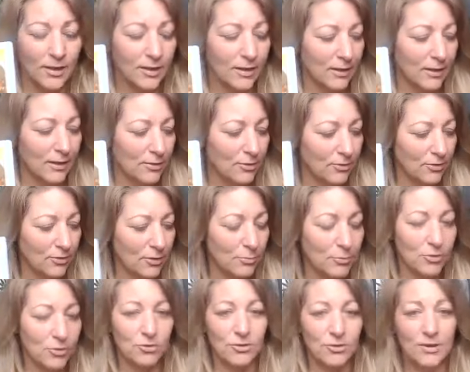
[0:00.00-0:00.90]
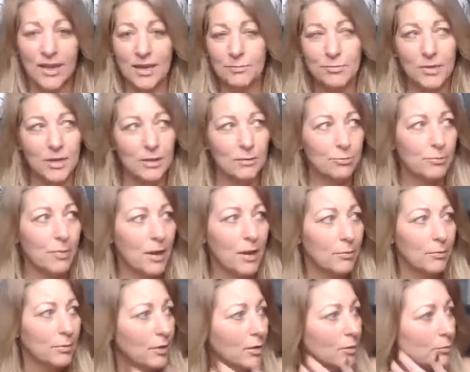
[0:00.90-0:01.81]
Either someone's name keeps
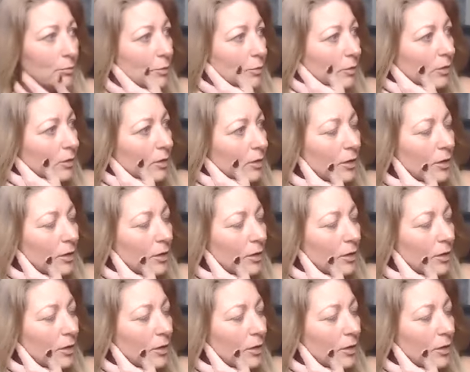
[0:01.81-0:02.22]
popping up, or